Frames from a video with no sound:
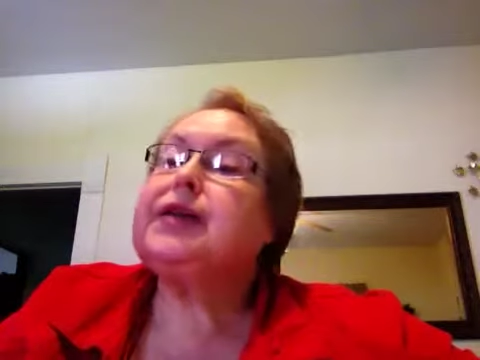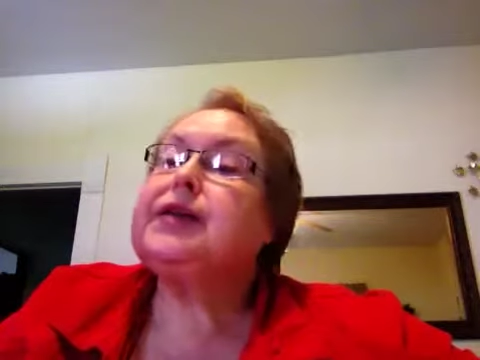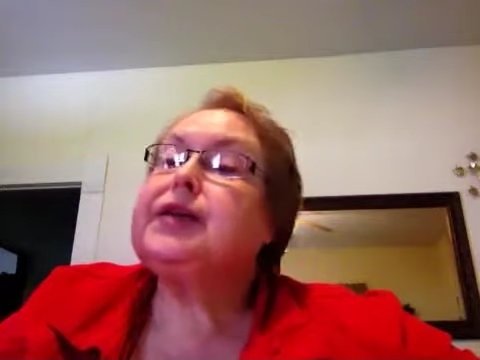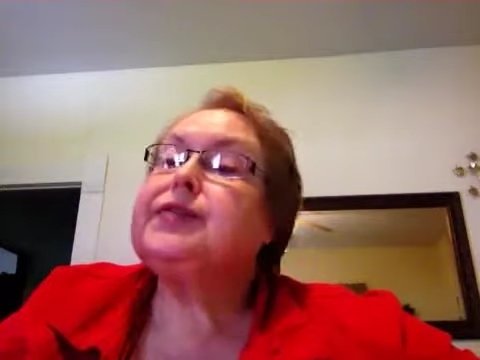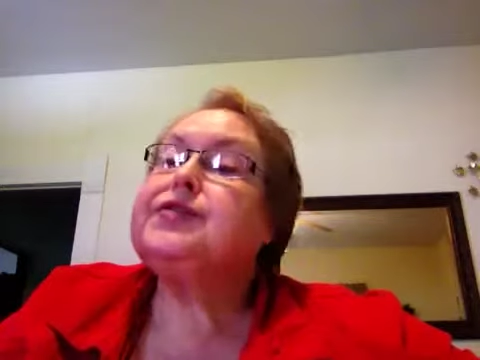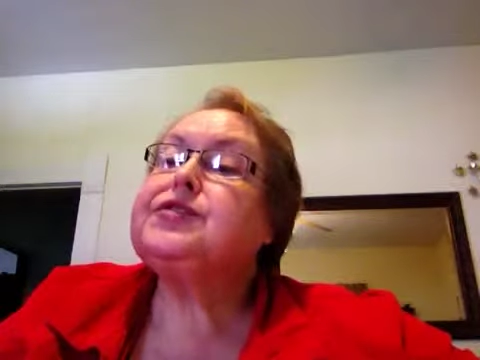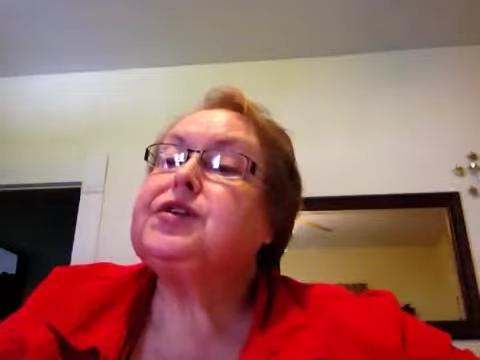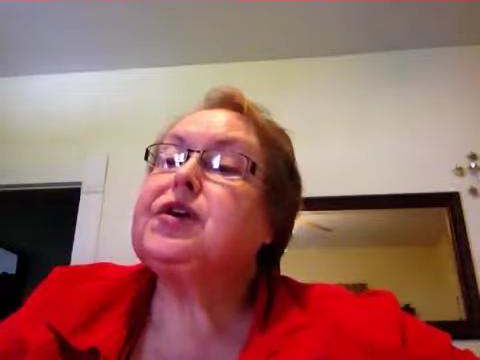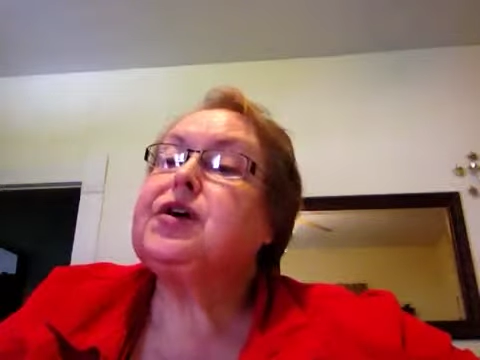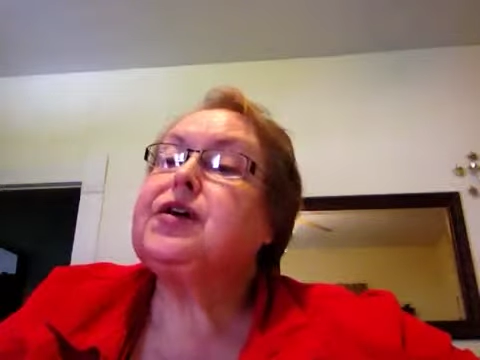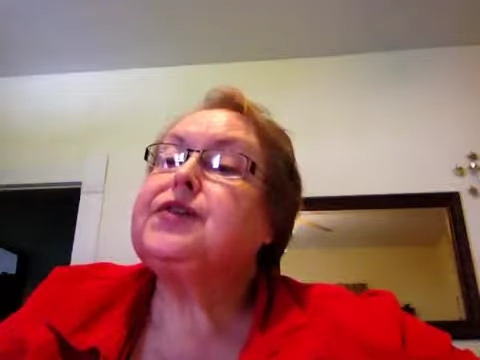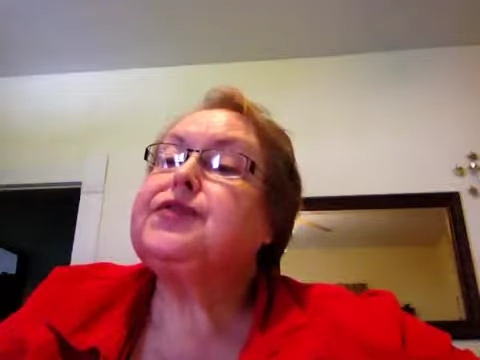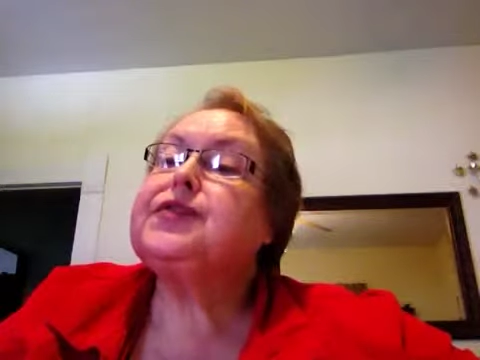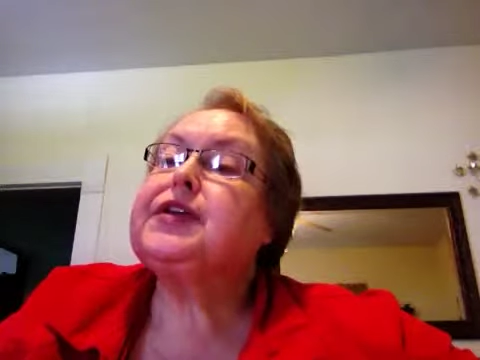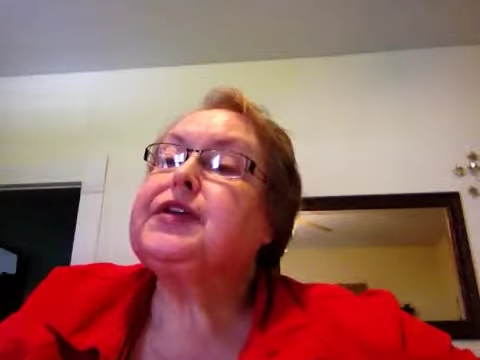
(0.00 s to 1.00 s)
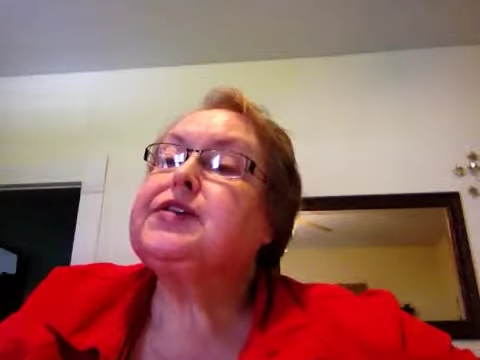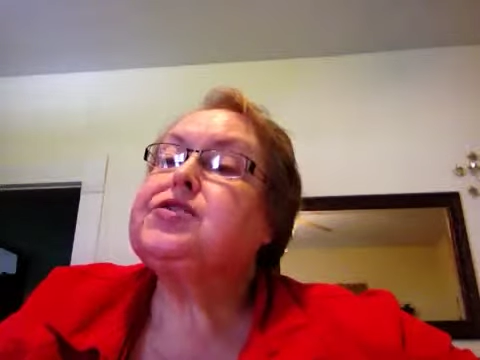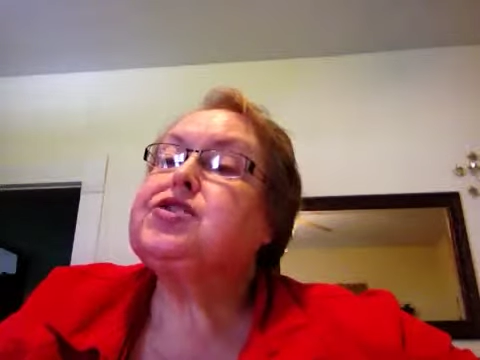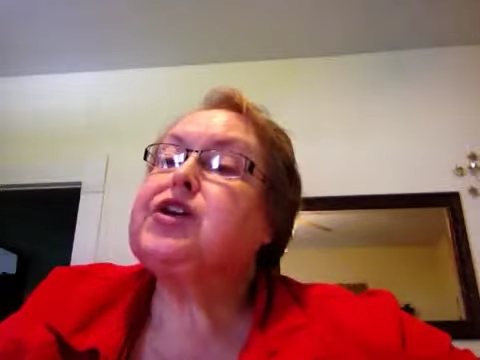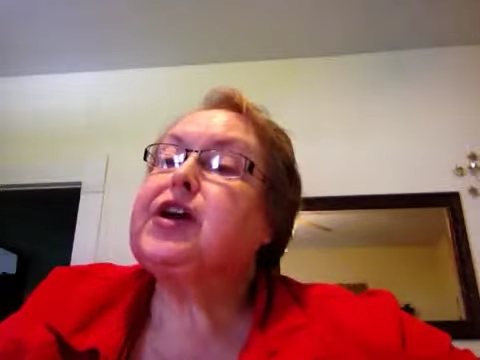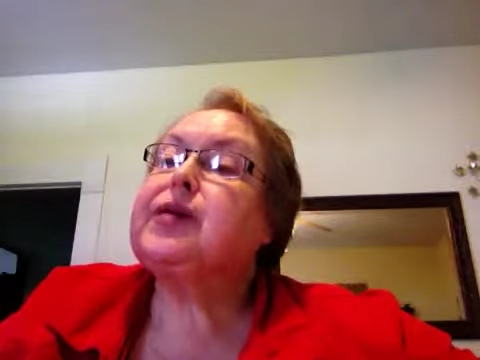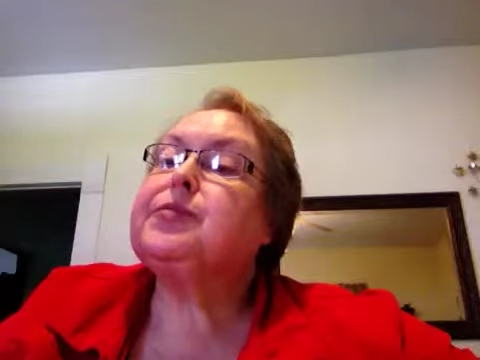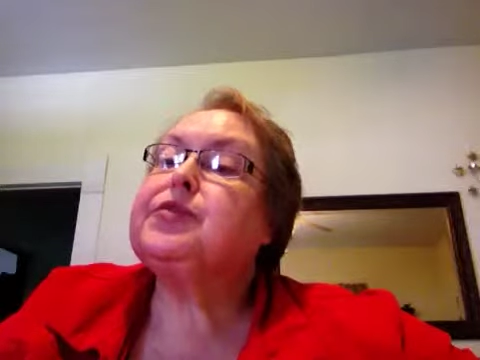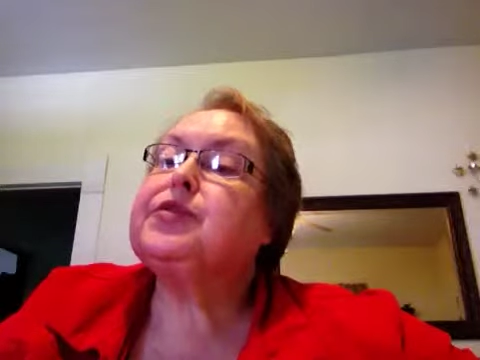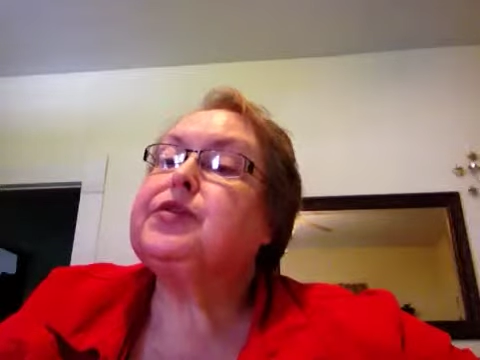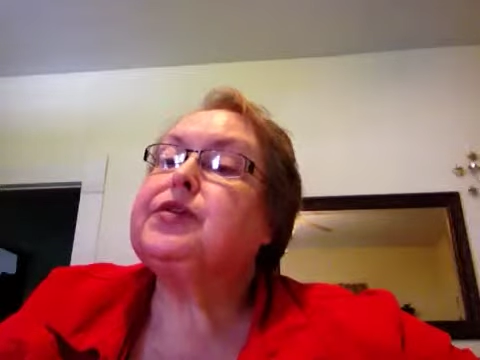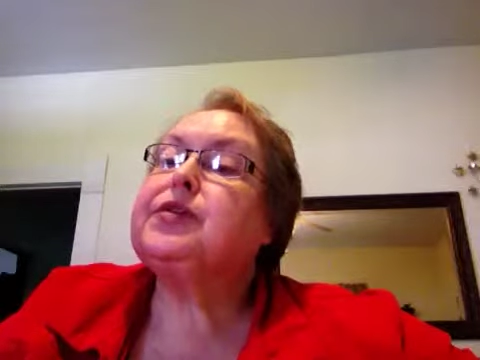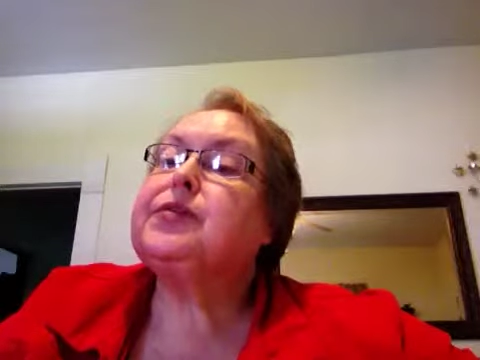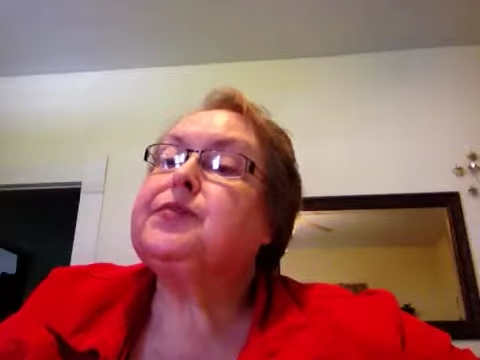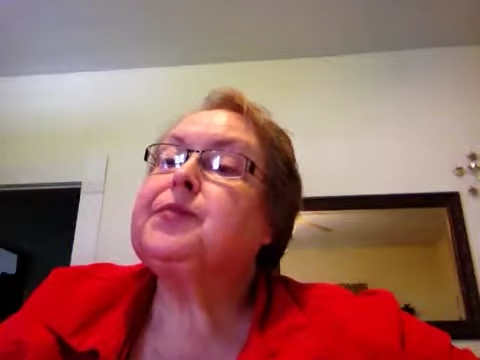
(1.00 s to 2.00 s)
left off in
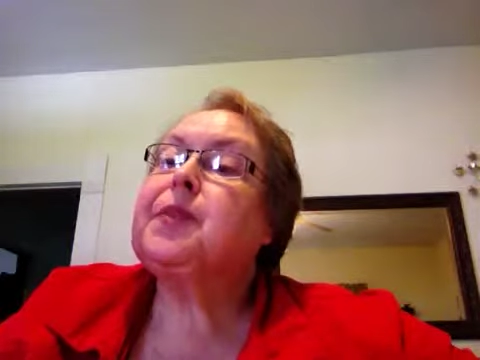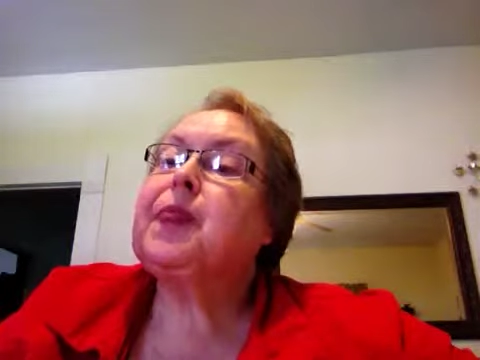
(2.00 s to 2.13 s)
chapter